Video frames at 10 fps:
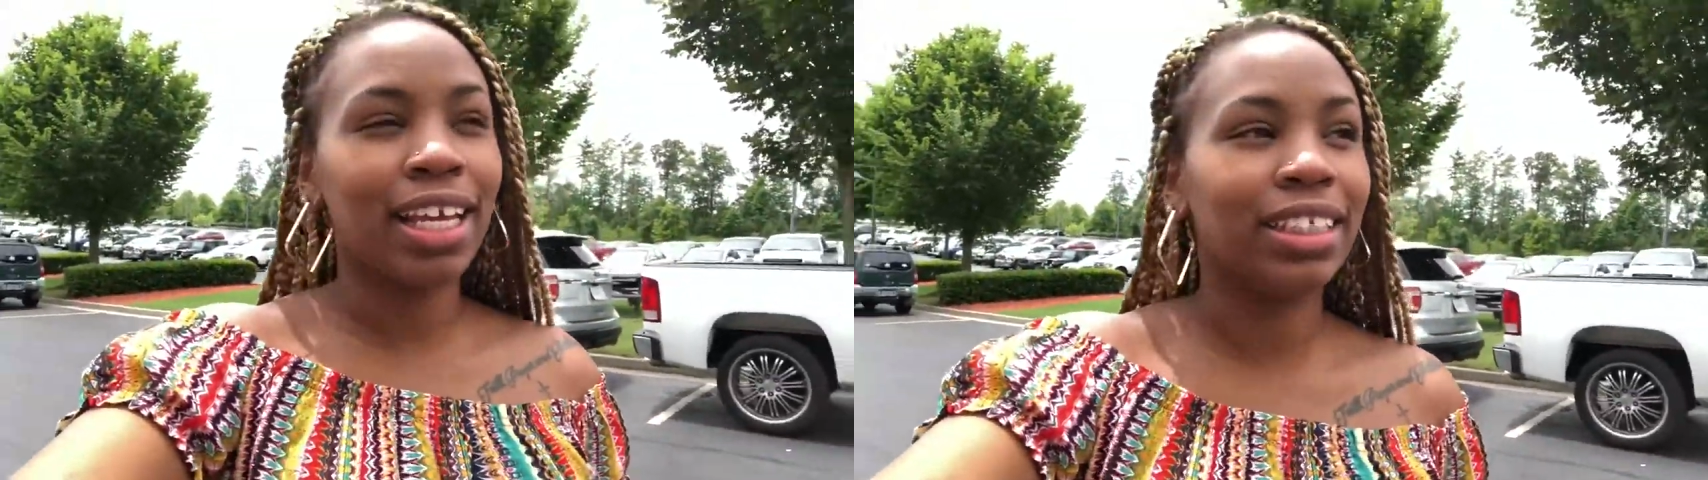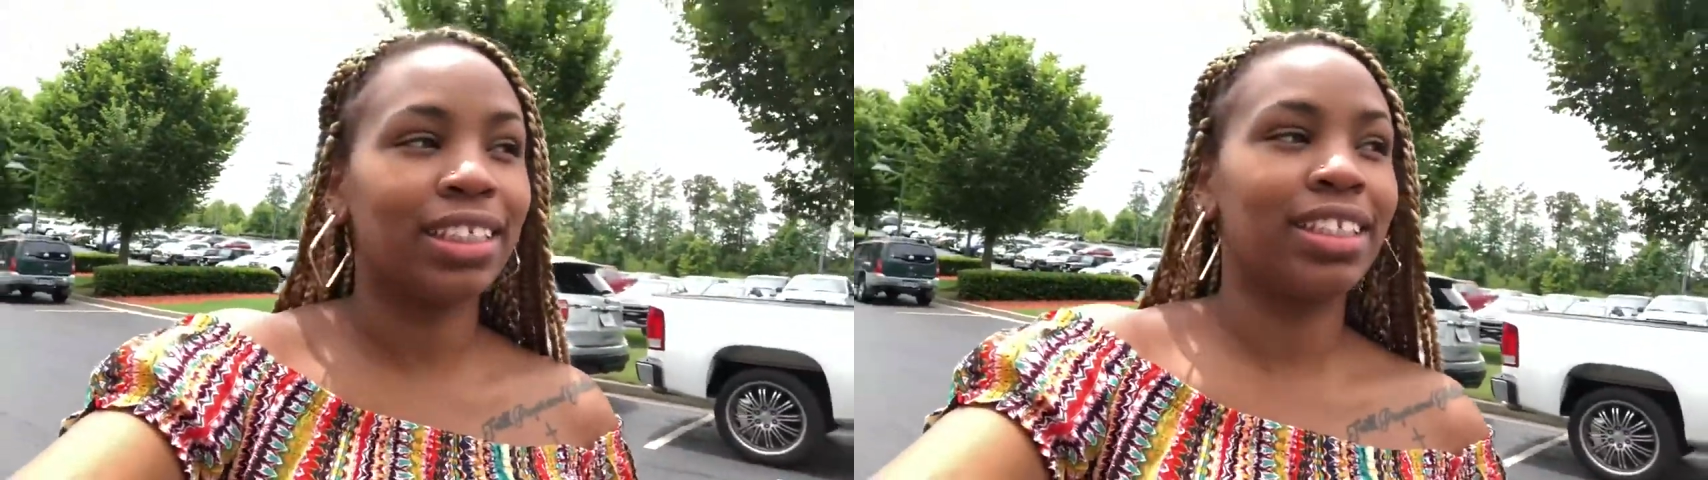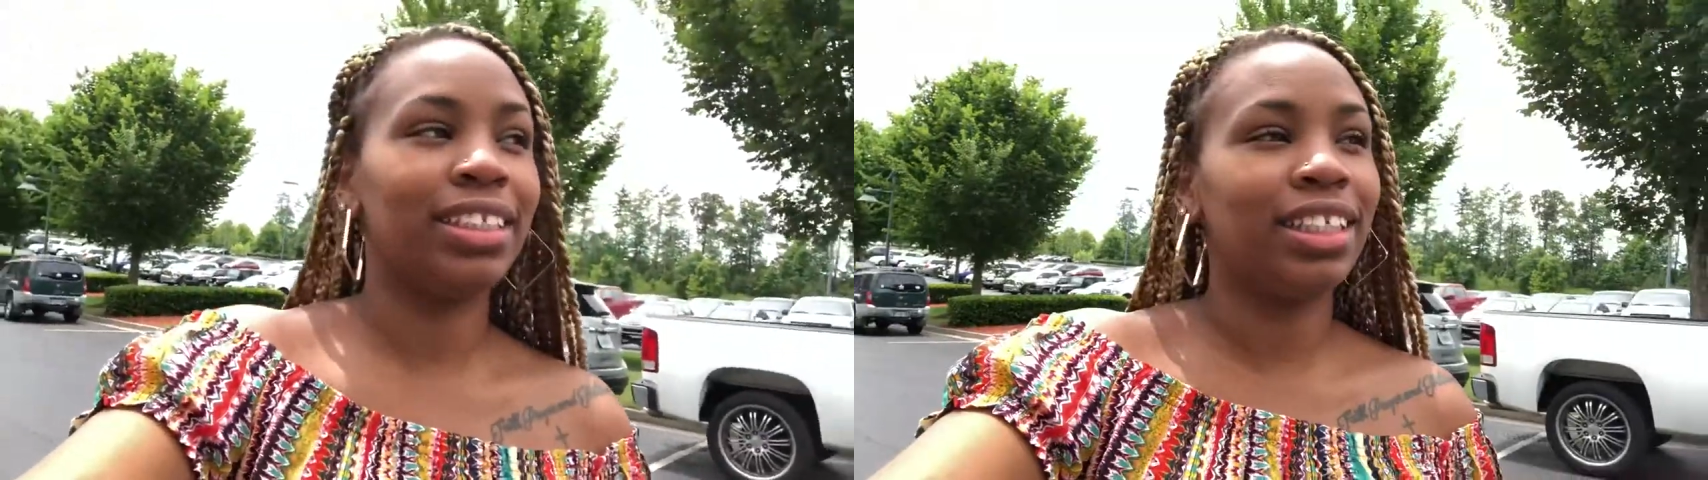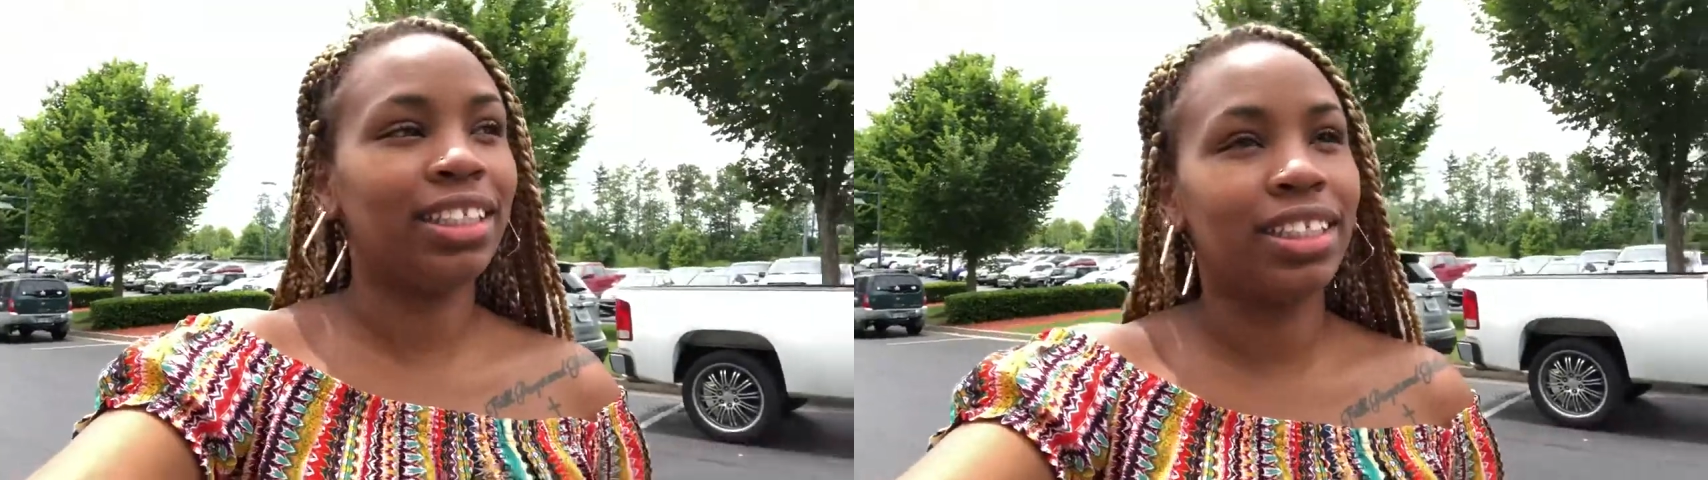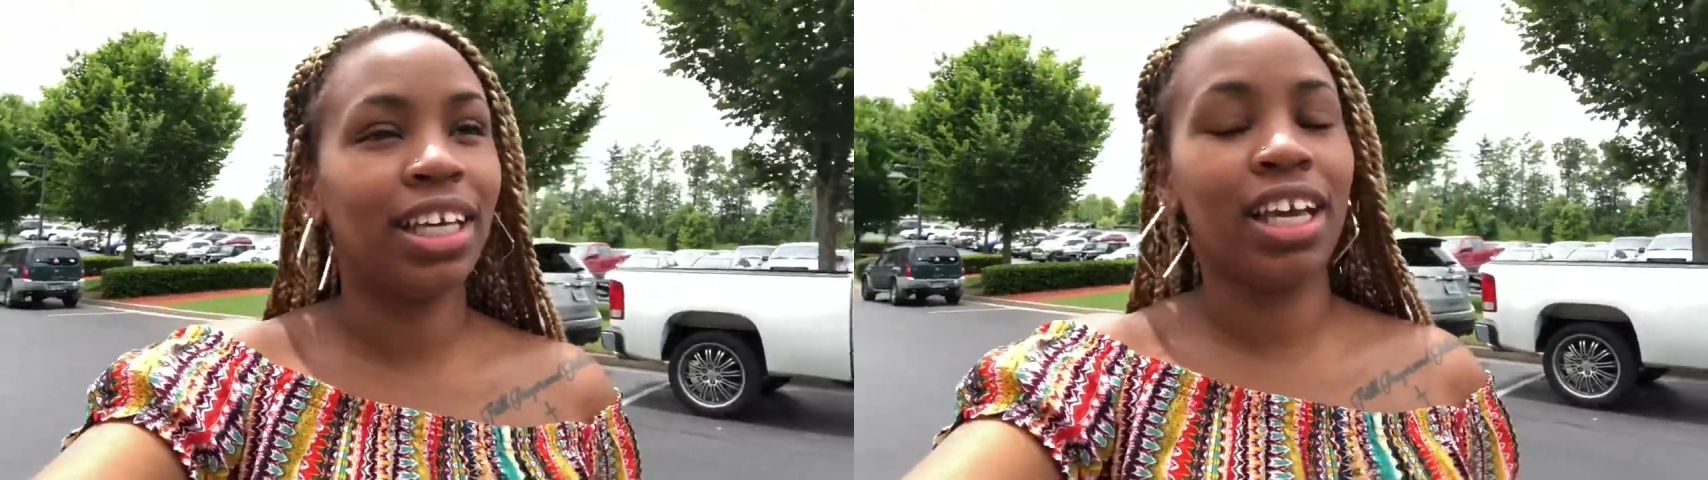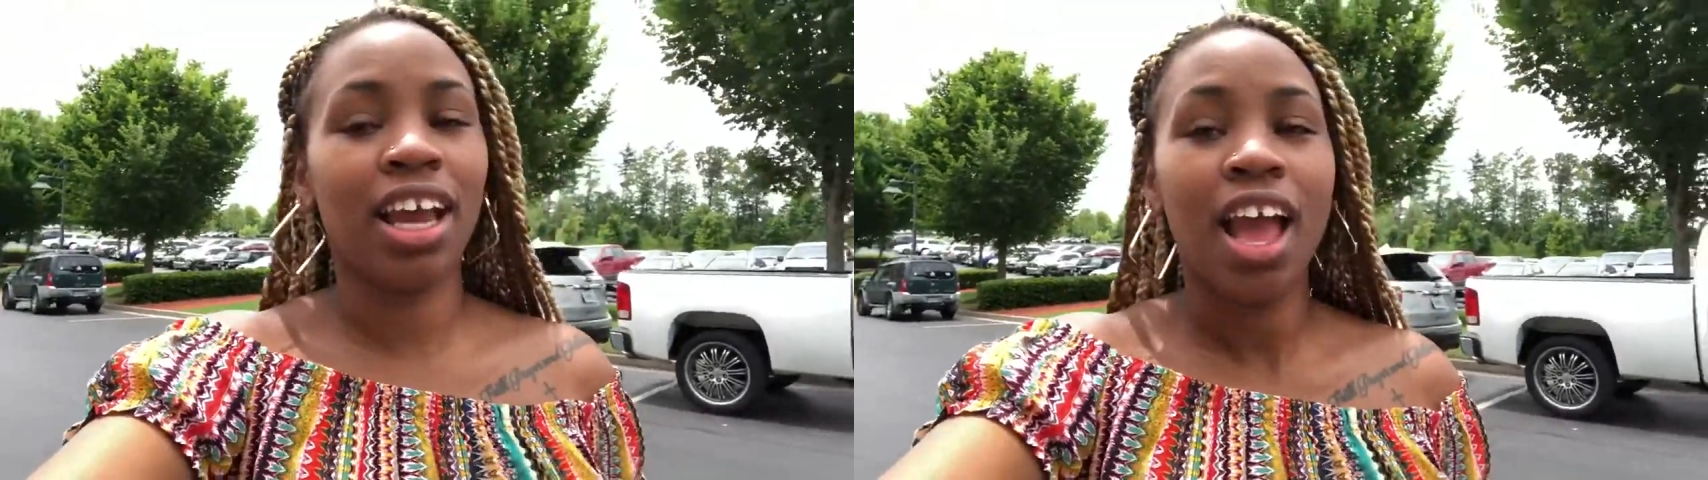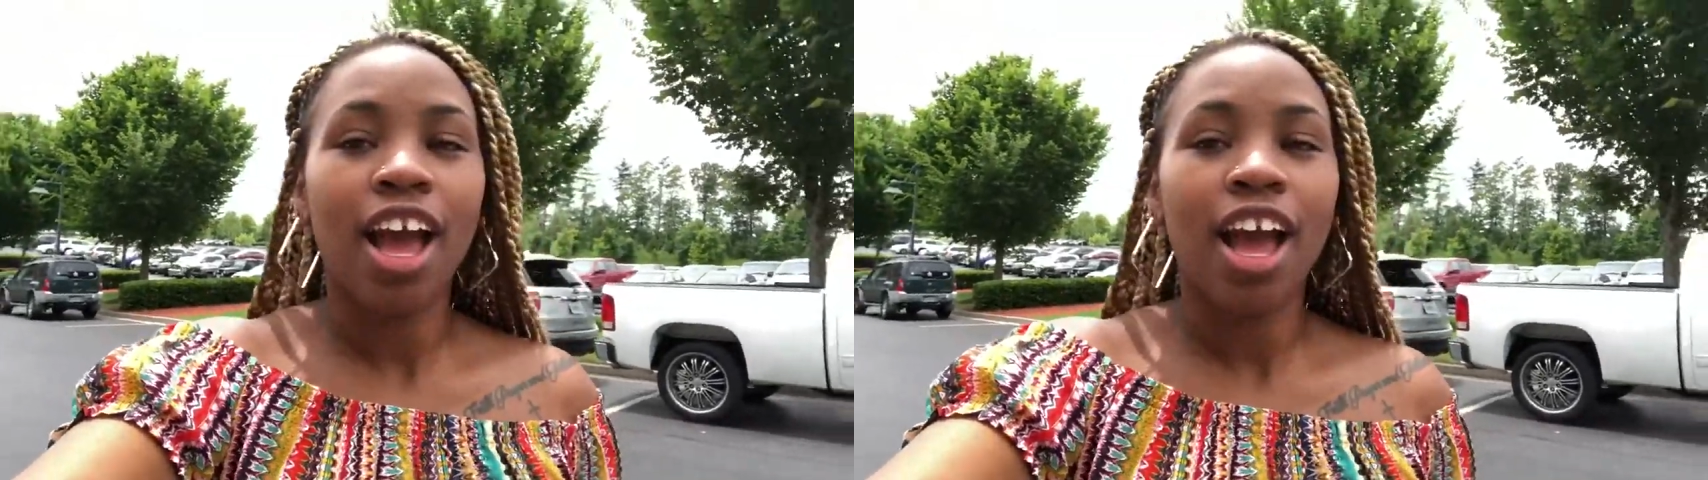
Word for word: is consisting